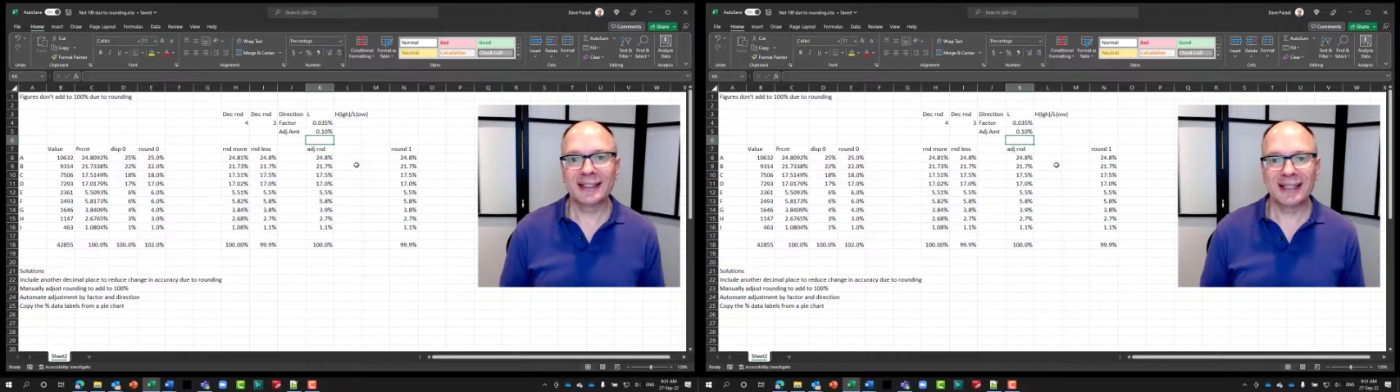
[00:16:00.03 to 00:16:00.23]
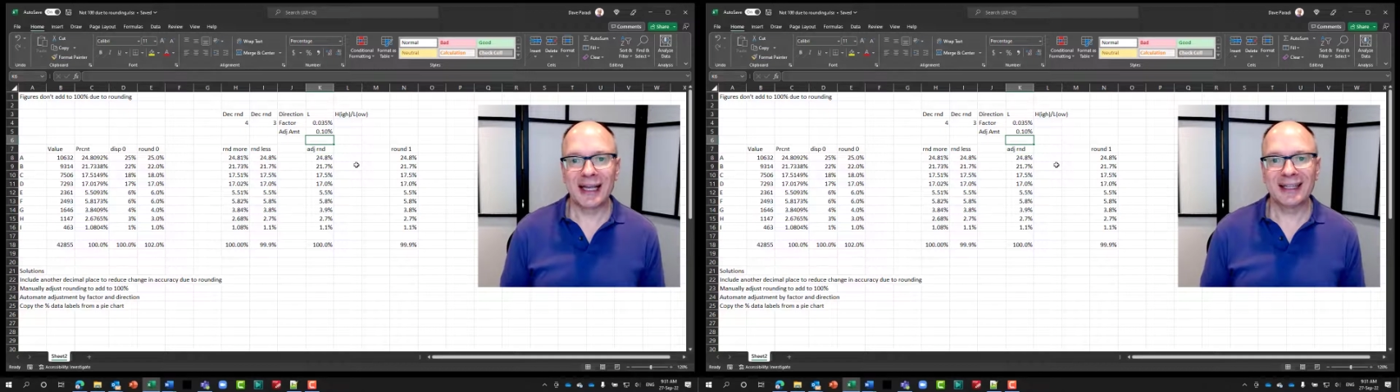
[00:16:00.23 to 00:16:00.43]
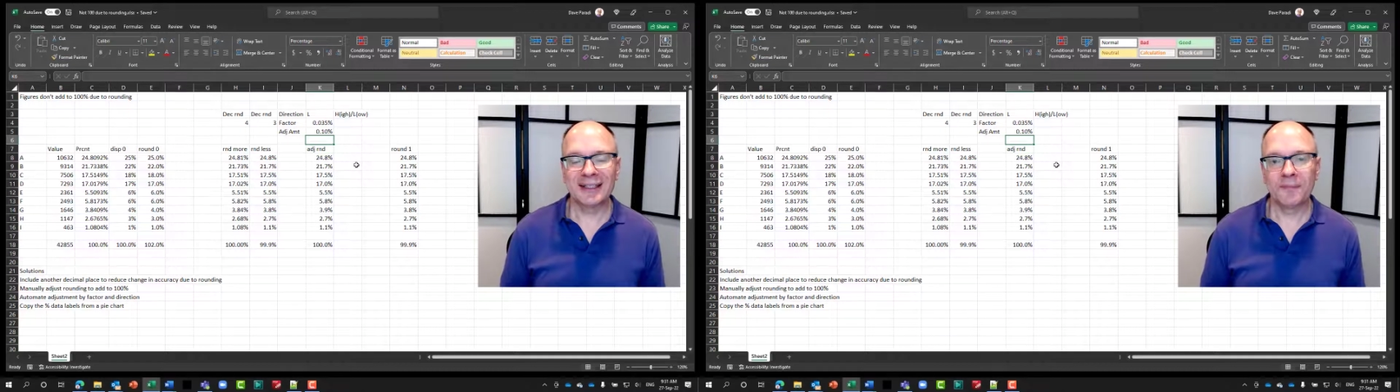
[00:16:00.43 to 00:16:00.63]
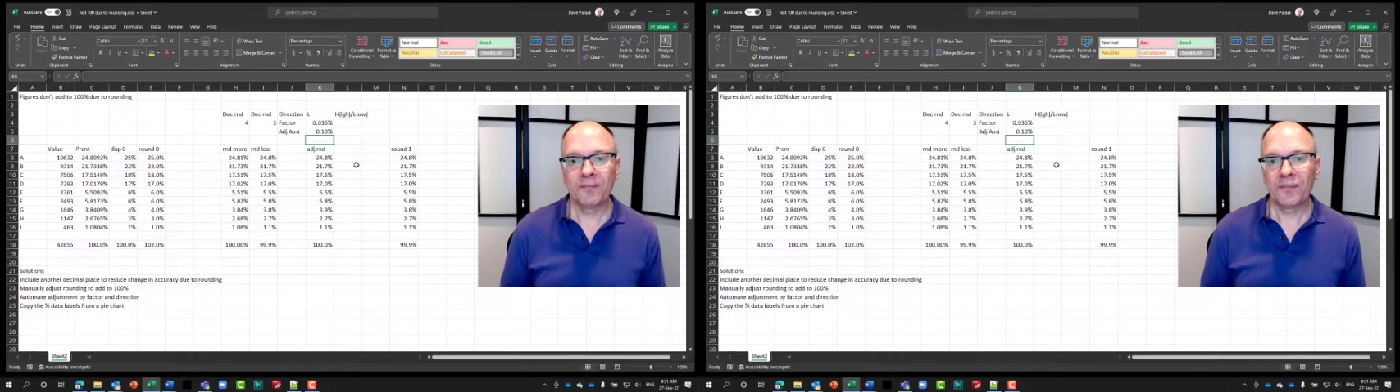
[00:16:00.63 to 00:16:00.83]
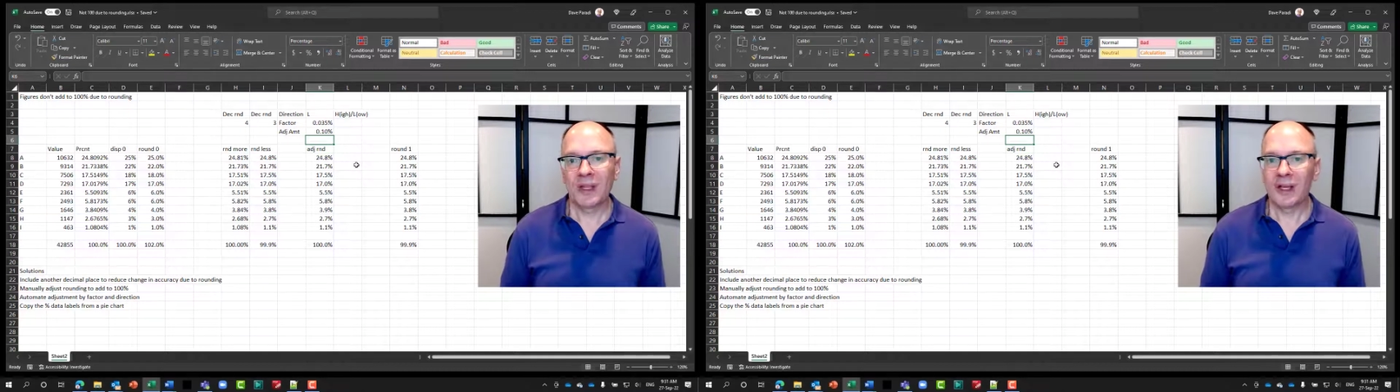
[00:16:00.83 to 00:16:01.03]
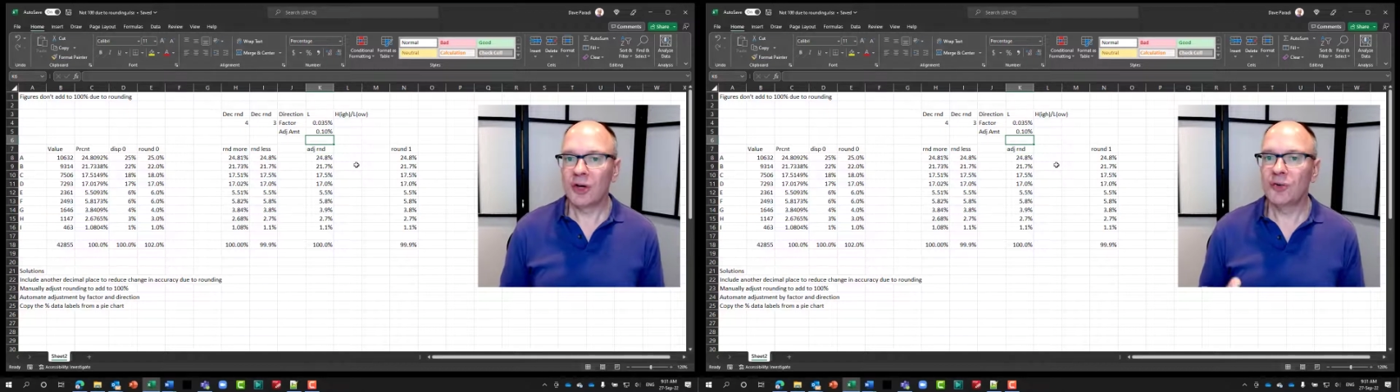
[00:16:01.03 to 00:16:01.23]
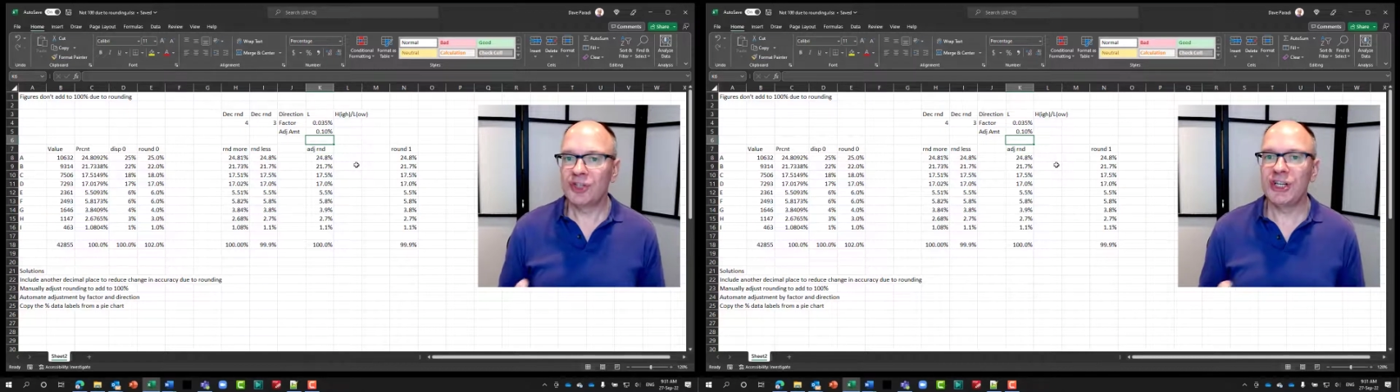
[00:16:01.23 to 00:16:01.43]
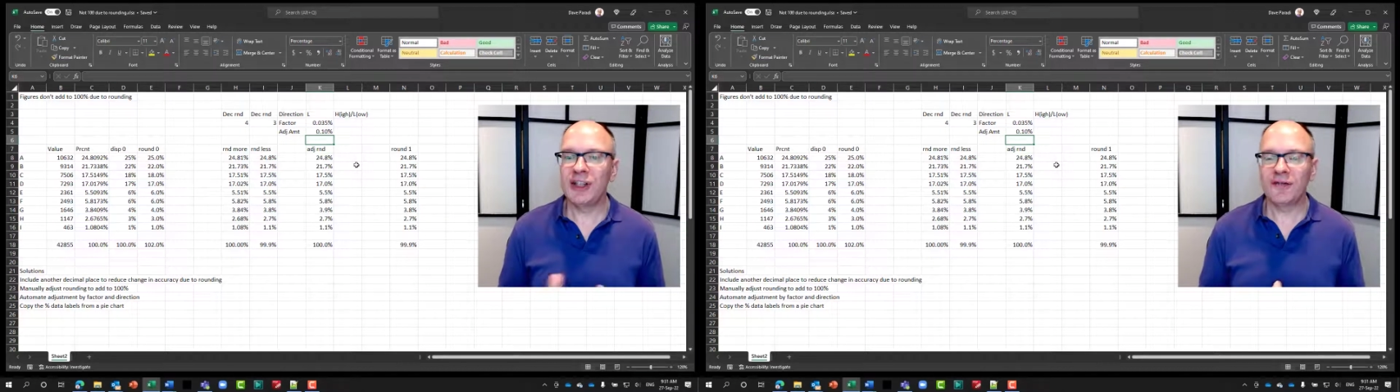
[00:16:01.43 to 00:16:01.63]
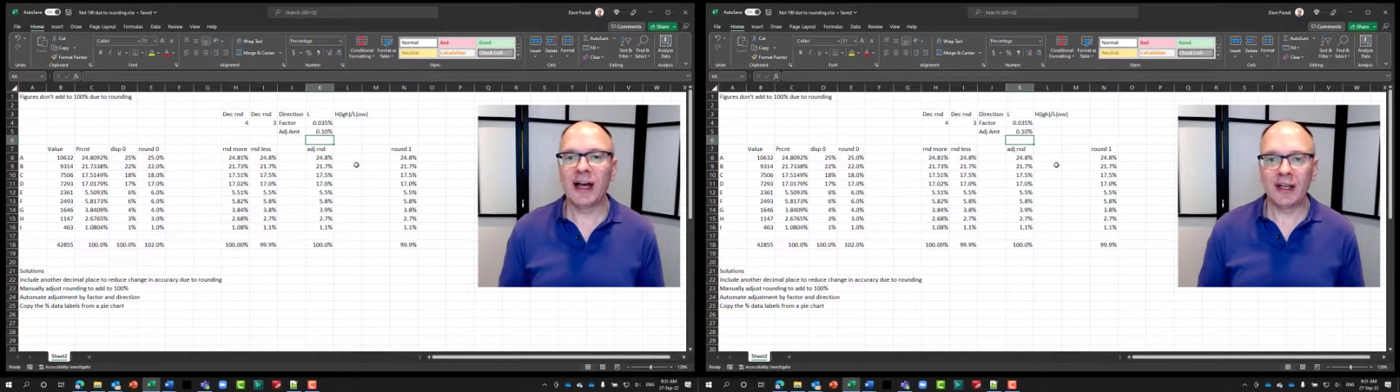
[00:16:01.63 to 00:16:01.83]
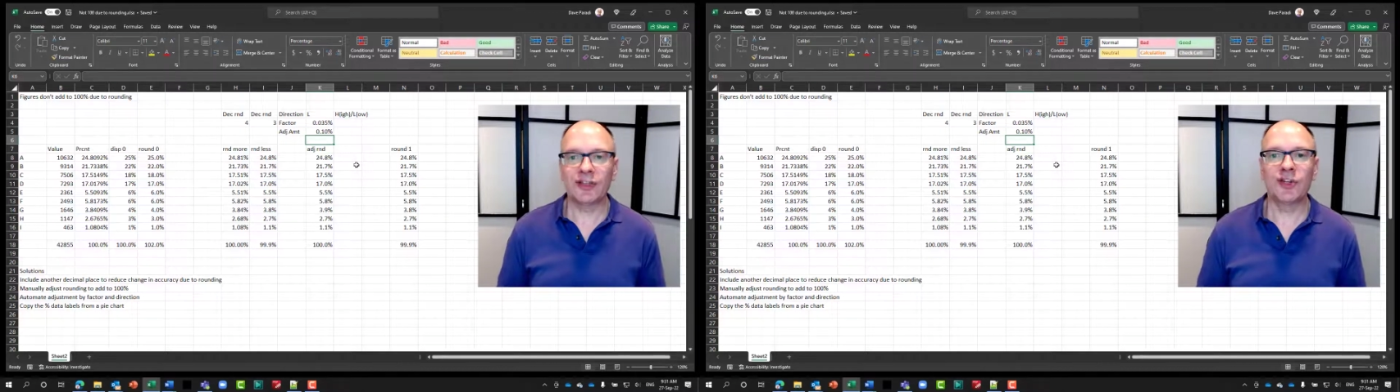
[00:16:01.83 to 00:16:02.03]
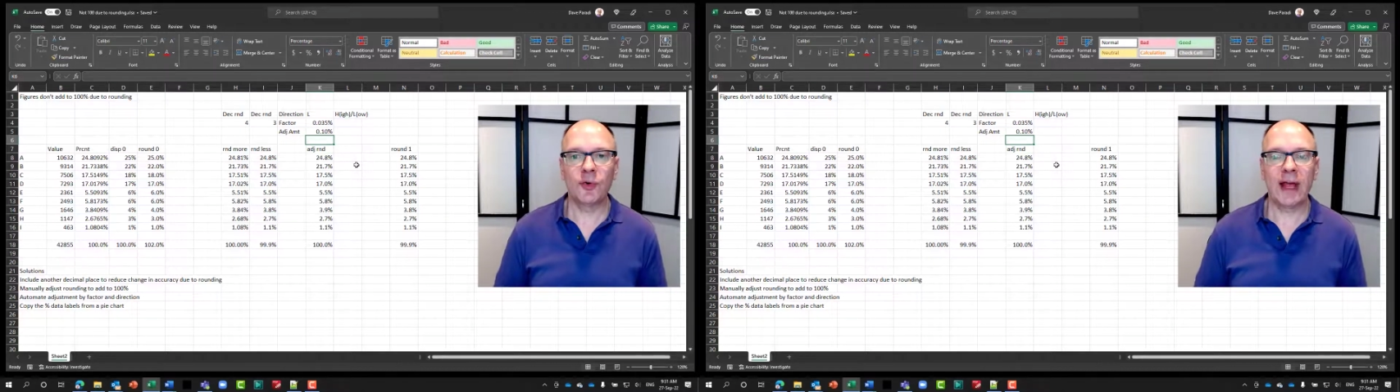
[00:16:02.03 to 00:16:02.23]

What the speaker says: says, oh, gee, the values don't